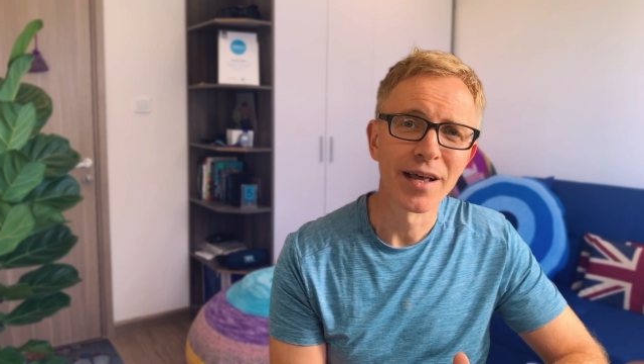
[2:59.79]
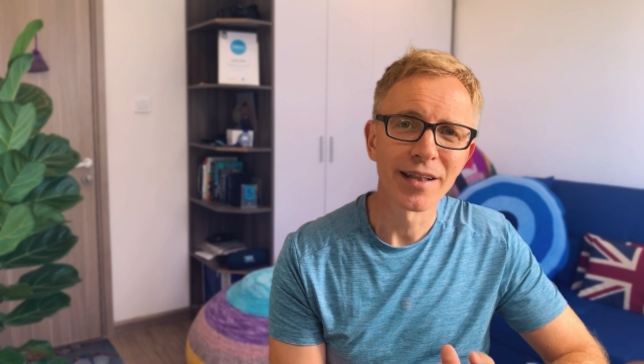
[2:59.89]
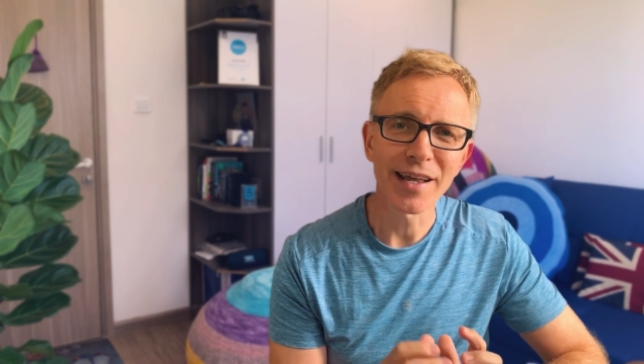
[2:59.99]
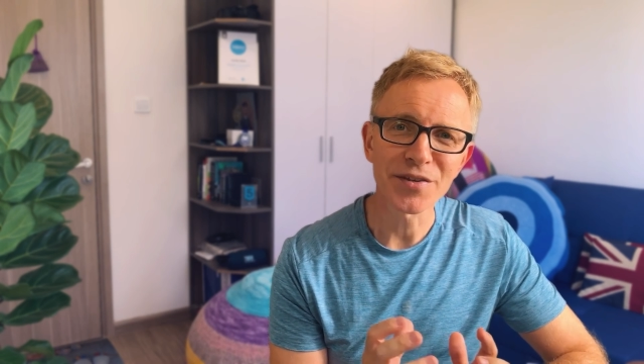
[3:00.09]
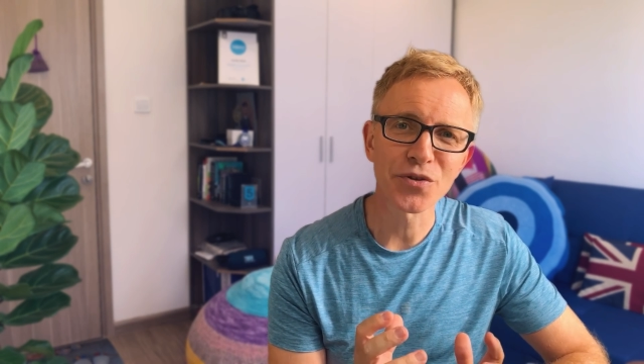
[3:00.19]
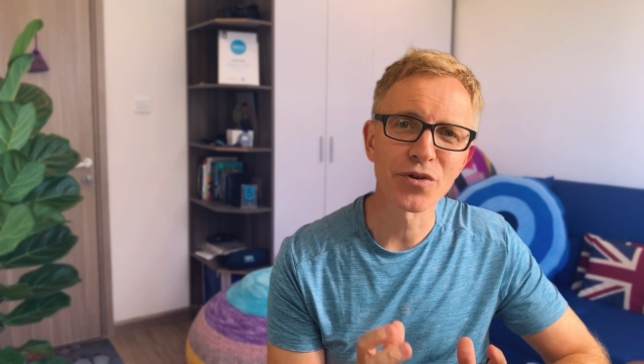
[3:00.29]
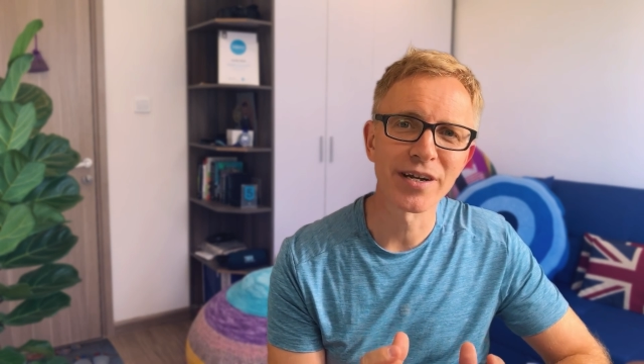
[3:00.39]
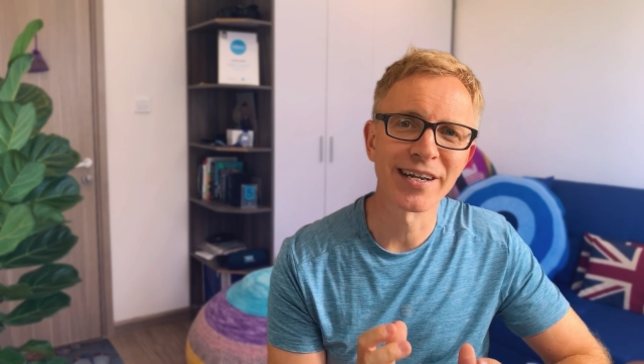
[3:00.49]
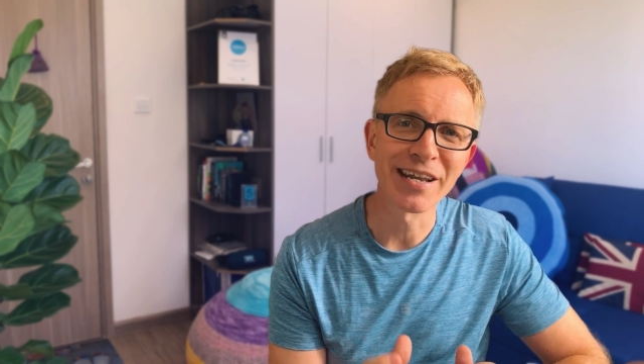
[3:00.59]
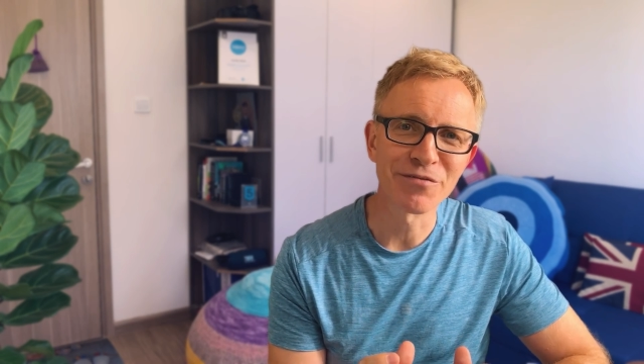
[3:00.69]
let's create
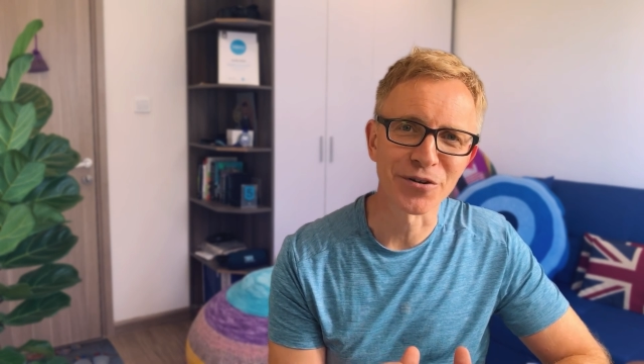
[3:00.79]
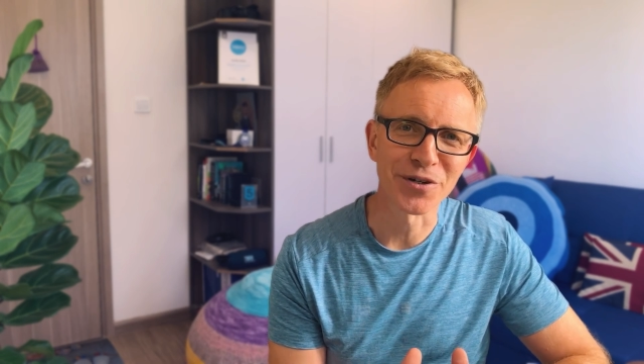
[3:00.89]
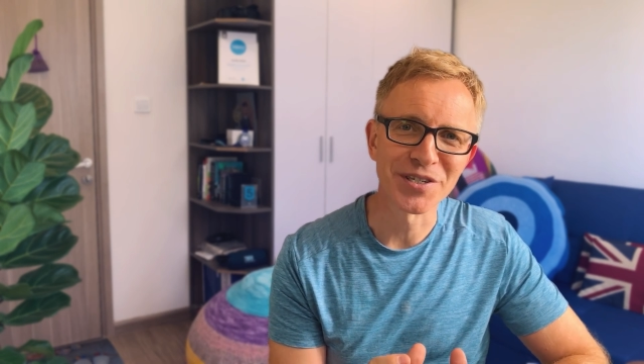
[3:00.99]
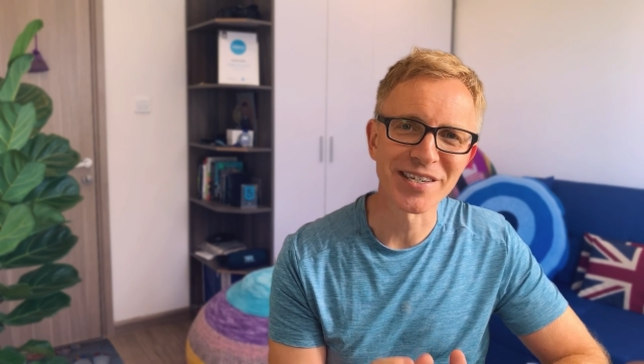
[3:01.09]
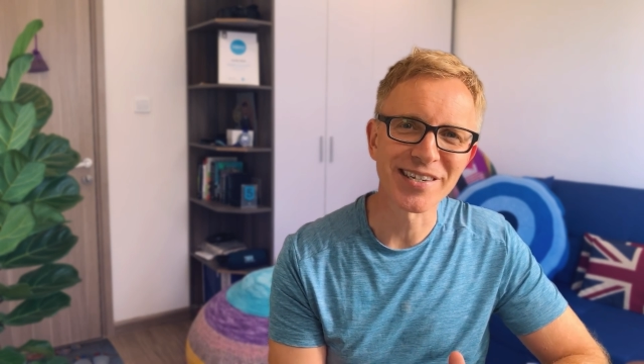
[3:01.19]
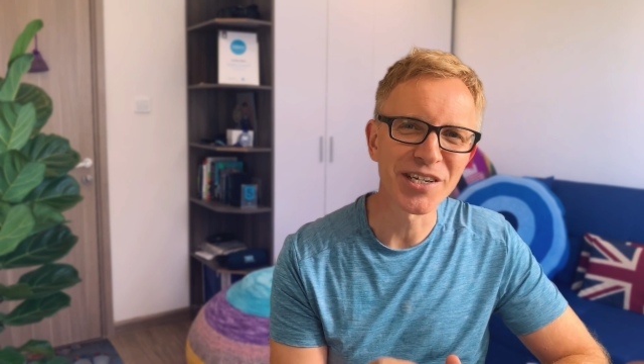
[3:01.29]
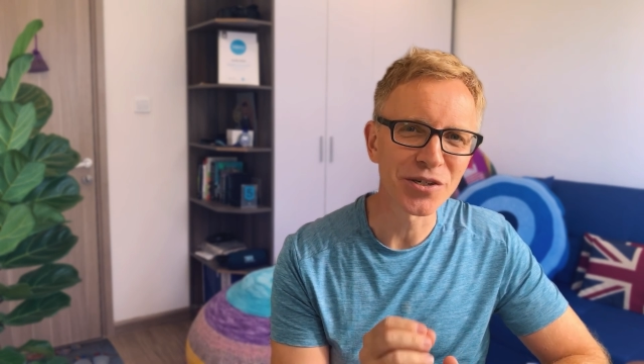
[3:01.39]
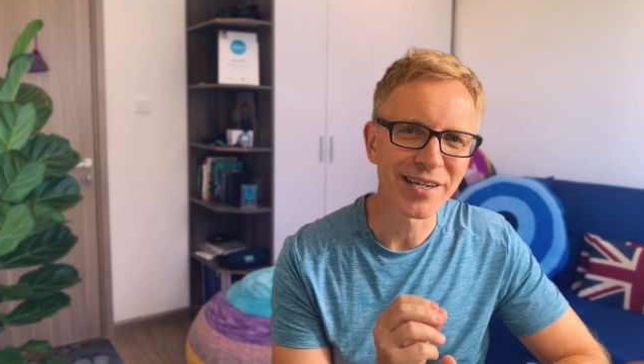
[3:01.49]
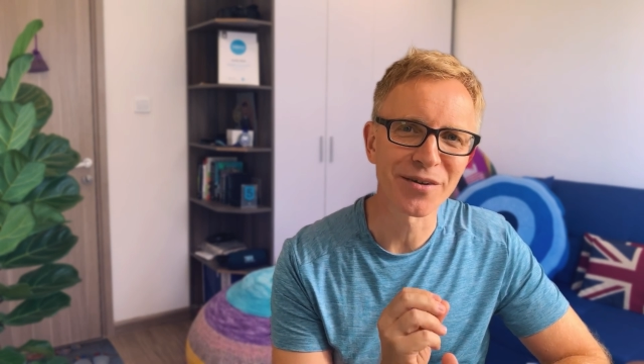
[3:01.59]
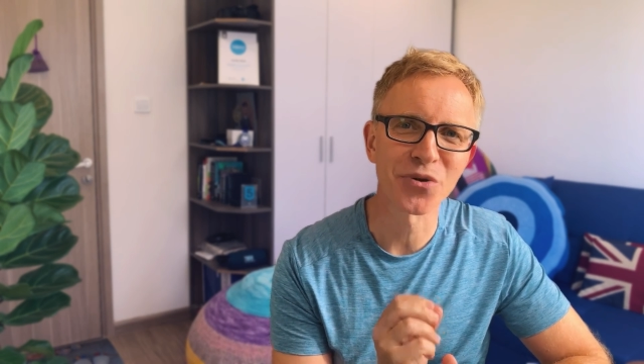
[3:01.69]
an invoice to see
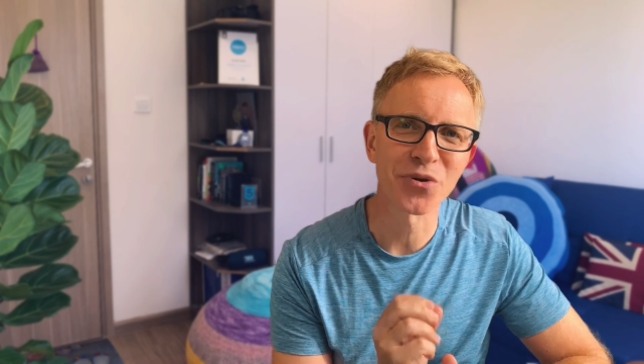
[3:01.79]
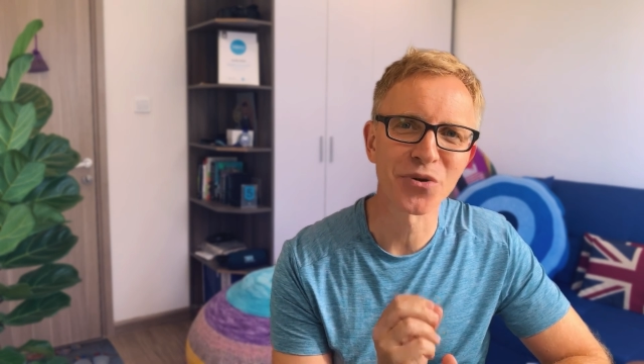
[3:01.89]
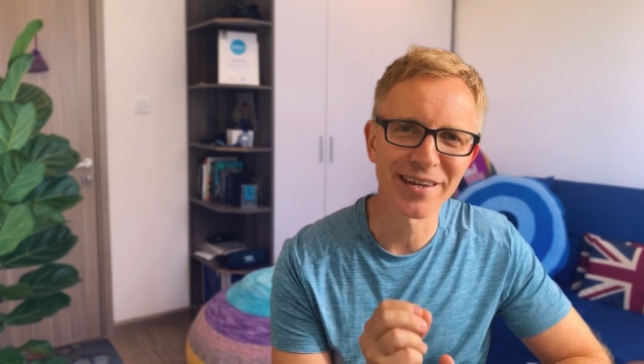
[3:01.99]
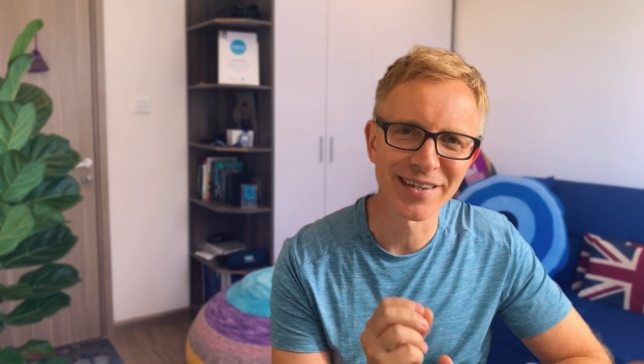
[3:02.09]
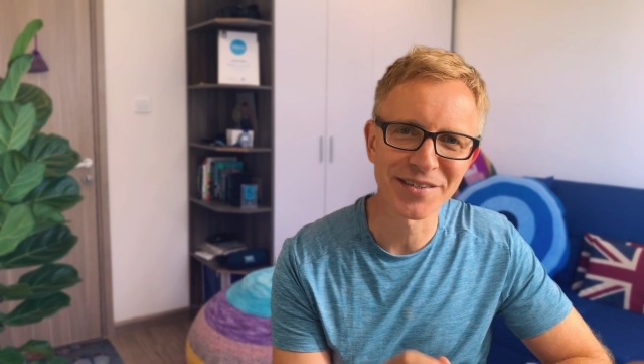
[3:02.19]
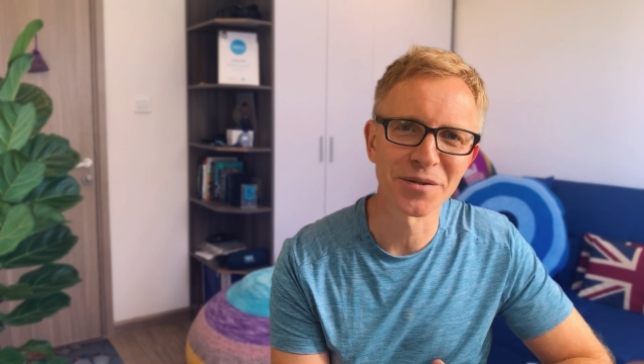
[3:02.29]
just how quick this